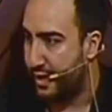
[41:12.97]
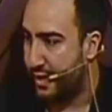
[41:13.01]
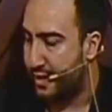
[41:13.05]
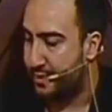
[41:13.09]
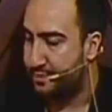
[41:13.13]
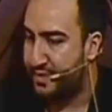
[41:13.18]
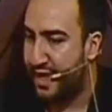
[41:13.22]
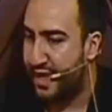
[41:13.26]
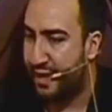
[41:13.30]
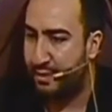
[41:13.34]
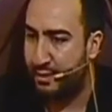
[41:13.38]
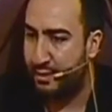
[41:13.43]

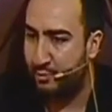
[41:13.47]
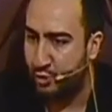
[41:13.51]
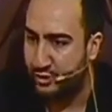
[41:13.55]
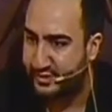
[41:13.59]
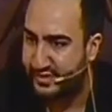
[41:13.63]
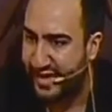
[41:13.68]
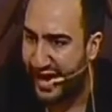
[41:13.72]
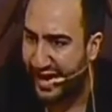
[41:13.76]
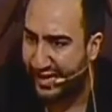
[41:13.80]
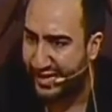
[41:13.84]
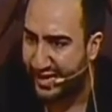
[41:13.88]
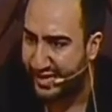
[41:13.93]
Nabi
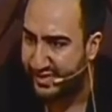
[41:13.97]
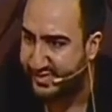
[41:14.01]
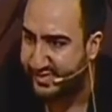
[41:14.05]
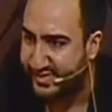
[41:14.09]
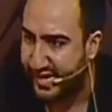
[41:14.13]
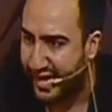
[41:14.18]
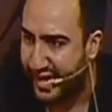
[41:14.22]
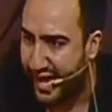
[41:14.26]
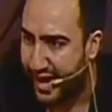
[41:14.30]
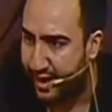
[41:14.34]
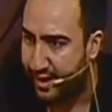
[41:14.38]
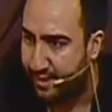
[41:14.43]
Musa alayhi
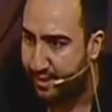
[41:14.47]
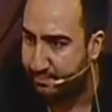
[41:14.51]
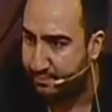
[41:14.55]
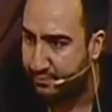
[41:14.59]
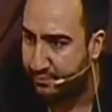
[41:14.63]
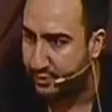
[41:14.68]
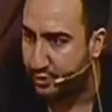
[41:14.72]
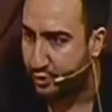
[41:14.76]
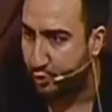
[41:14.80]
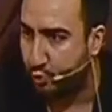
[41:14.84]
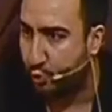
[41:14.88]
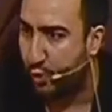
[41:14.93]
salam
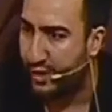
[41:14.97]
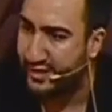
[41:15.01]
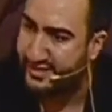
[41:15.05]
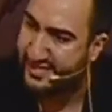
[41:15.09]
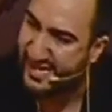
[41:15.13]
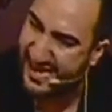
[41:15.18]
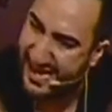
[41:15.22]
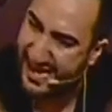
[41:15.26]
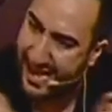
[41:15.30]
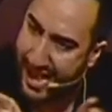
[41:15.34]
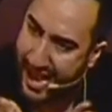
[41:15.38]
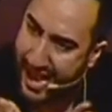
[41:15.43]
was
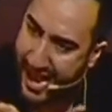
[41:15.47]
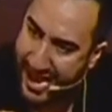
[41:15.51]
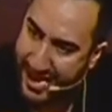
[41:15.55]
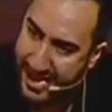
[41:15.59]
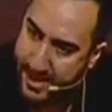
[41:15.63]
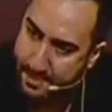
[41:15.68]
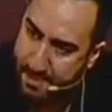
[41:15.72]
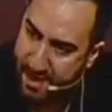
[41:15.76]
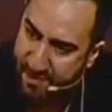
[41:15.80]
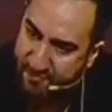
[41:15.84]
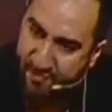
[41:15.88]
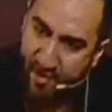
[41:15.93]
in
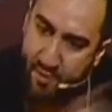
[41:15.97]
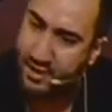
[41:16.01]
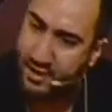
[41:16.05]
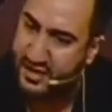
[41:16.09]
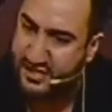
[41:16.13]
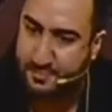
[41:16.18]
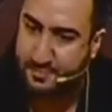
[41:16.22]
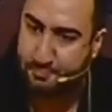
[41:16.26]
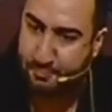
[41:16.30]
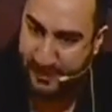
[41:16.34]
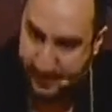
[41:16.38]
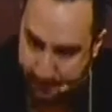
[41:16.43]
Ghaiba from
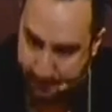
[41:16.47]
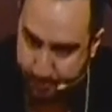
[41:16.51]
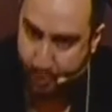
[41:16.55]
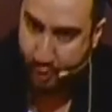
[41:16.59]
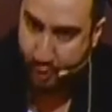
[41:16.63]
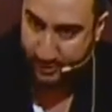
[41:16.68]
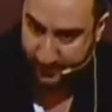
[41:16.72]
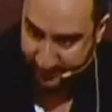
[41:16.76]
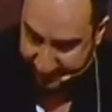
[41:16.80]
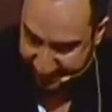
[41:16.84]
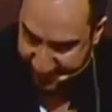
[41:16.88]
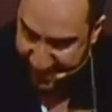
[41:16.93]
his
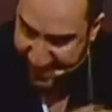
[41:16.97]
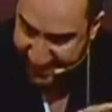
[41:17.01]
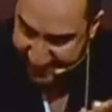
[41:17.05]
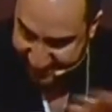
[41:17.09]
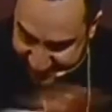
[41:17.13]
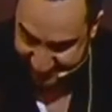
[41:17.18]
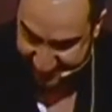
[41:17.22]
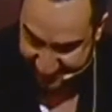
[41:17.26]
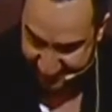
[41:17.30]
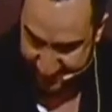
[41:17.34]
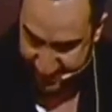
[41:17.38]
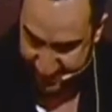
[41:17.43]
people.
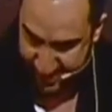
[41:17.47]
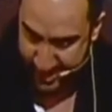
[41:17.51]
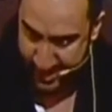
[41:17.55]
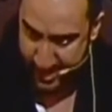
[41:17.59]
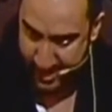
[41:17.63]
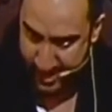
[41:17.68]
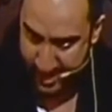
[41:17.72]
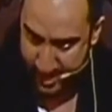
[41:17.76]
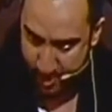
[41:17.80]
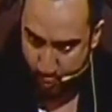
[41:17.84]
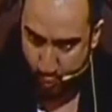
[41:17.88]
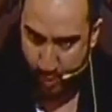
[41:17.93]
Yes?
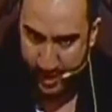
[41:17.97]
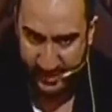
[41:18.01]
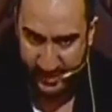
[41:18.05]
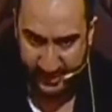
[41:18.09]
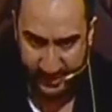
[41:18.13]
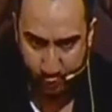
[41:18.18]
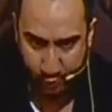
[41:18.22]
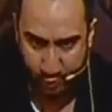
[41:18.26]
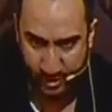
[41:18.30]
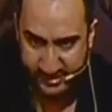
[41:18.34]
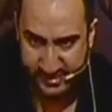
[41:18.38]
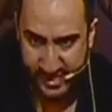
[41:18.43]
When
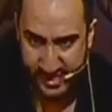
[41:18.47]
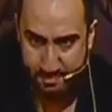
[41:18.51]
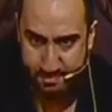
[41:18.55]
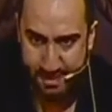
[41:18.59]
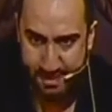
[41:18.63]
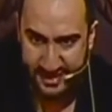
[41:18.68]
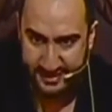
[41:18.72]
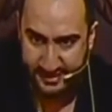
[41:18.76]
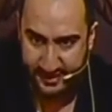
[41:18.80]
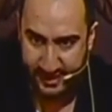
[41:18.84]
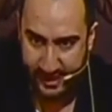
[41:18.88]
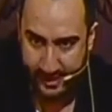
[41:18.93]
he was in
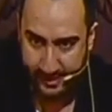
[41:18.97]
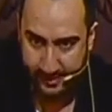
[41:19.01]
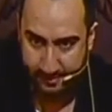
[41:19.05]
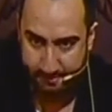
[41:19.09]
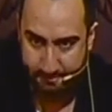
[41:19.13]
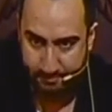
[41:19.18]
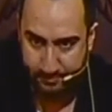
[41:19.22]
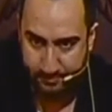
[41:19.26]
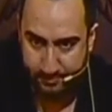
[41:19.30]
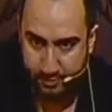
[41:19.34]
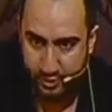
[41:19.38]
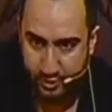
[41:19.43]
Madian.
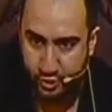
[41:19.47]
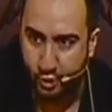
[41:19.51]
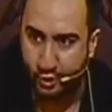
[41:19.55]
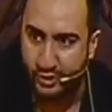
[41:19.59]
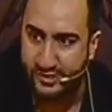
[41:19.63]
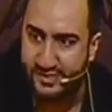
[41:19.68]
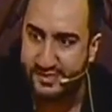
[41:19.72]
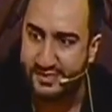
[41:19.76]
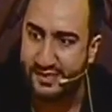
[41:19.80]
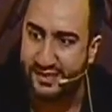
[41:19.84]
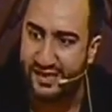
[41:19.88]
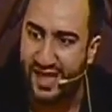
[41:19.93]
But you can
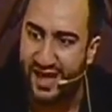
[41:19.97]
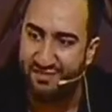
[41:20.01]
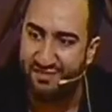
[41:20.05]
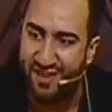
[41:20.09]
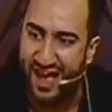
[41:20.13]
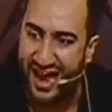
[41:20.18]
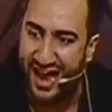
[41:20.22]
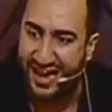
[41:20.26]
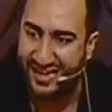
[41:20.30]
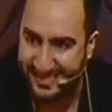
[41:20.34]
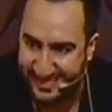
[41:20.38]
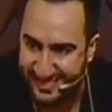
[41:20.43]
still have
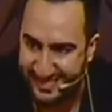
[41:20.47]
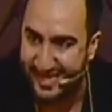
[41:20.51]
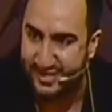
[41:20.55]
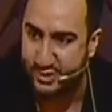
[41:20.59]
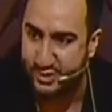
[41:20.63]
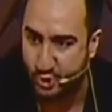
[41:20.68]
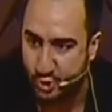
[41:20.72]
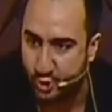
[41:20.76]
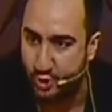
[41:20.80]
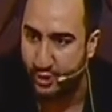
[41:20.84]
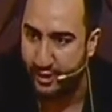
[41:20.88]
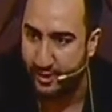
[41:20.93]

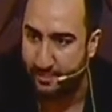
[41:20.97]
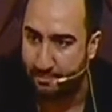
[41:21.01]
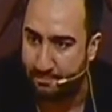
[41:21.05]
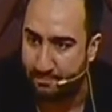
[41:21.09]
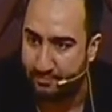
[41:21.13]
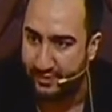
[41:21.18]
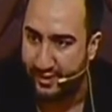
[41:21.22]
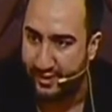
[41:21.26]
access to him.